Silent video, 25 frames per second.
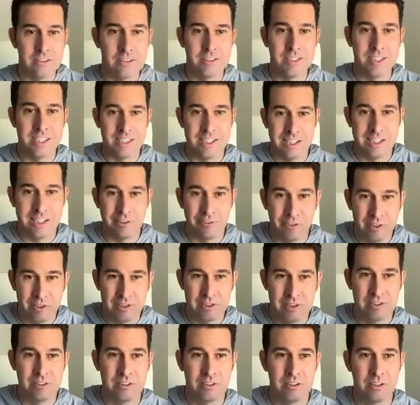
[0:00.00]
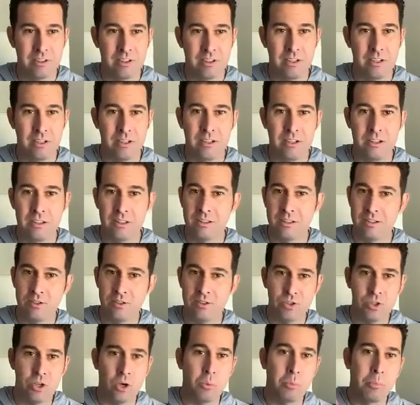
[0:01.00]
See the difference?
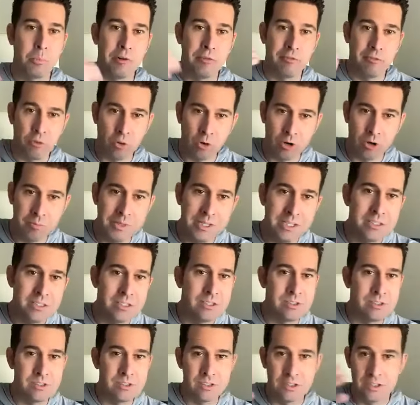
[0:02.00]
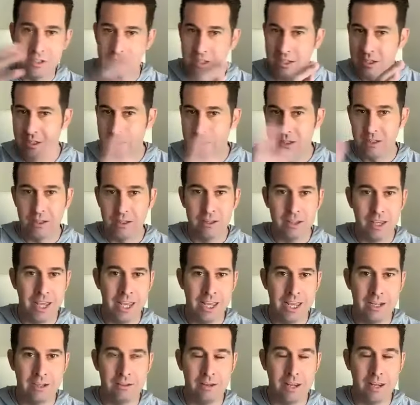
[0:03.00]
So, performance.
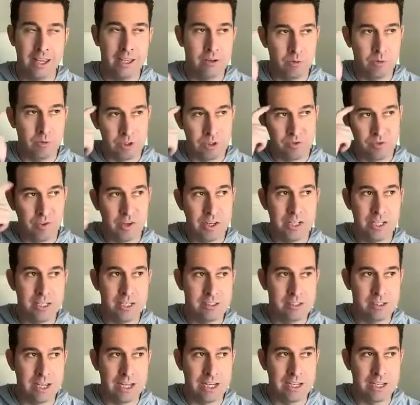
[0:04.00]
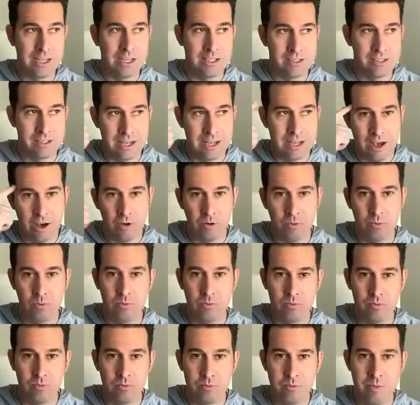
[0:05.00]
And, and what's funny is like it's
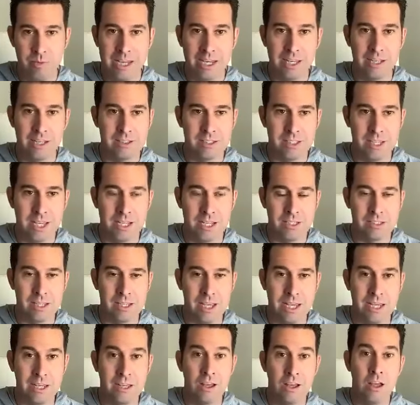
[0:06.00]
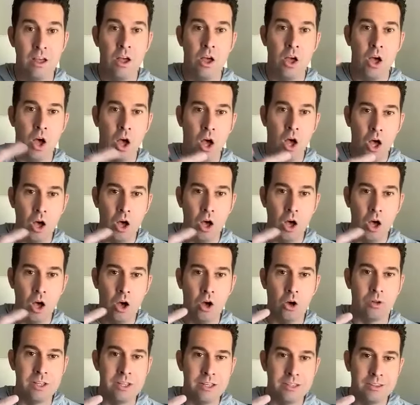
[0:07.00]
now making sense like
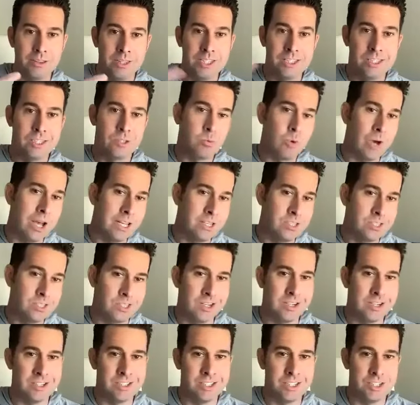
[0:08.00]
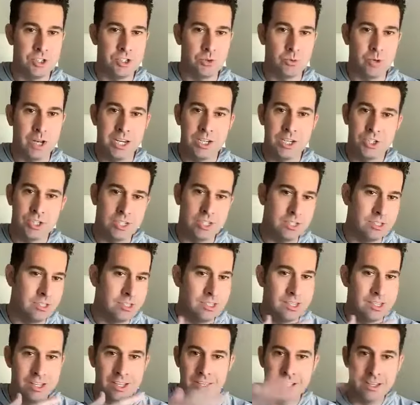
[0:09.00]
oh this is why in certain
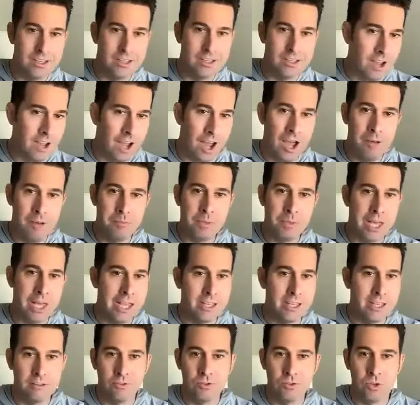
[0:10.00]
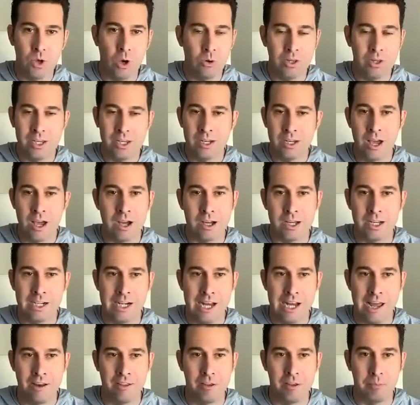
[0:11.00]
situations i'm like totally
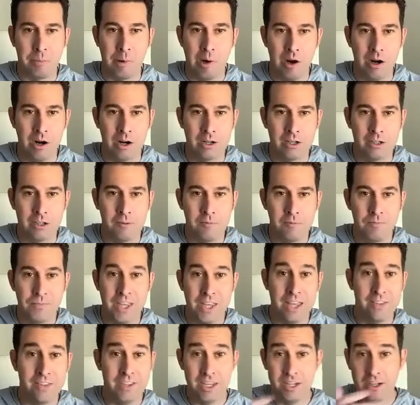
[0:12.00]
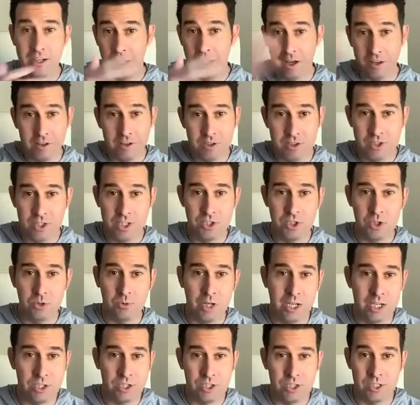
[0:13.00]
knocking it out of the park and then other
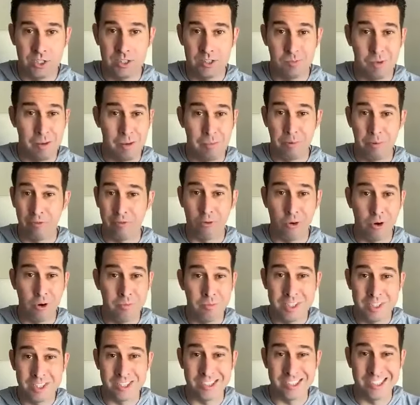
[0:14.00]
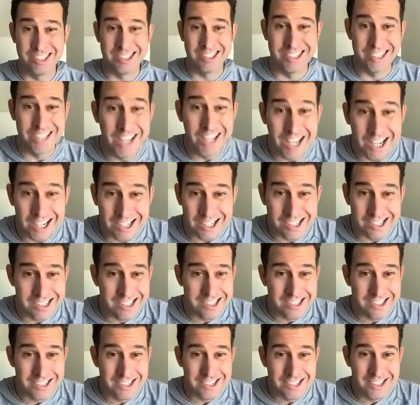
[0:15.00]
situations, my performance
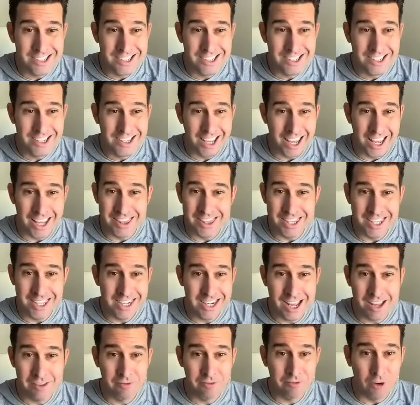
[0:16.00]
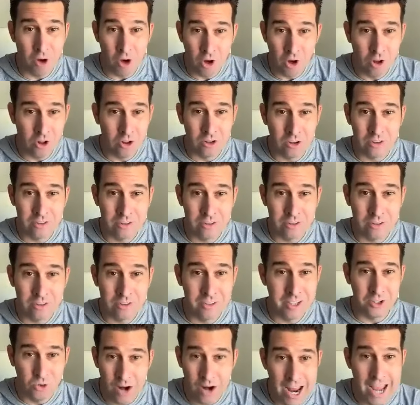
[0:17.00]
sucks. And then I fall
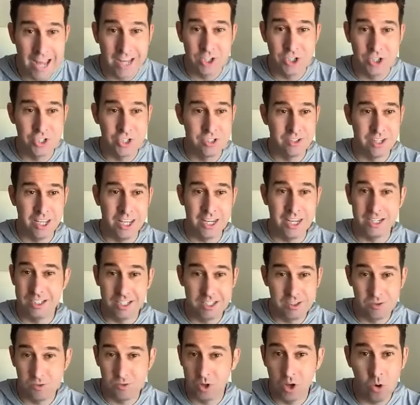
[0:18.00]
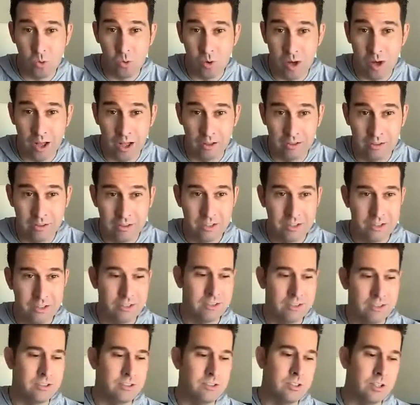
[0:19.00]
and crash and it doesn't go well.
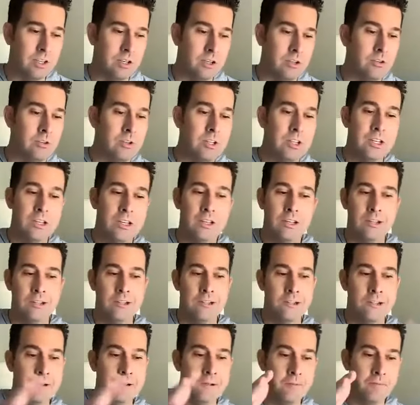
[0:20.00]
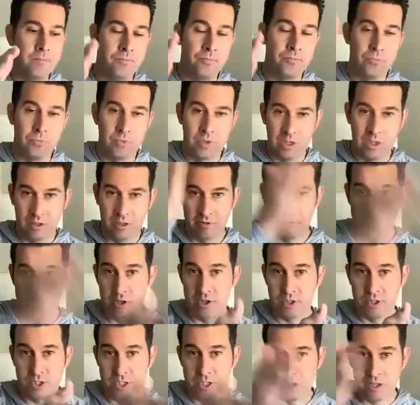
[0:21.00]
So,
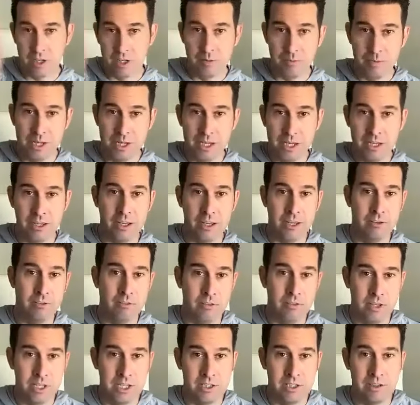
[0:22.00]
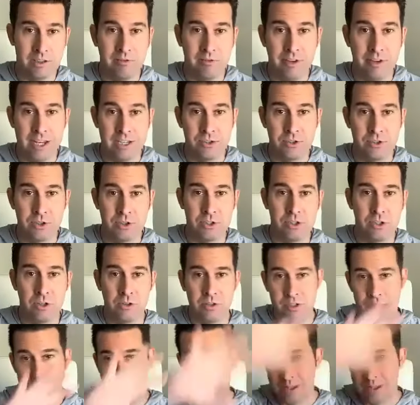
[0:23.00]
first is going to be in these investors.
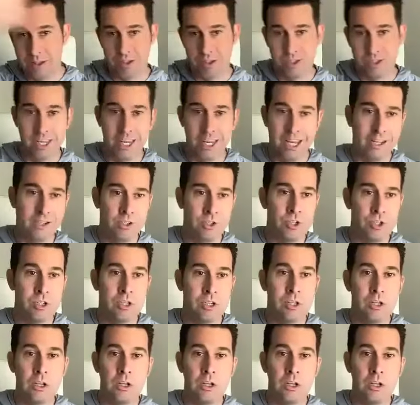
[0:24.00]
So, to set the stage,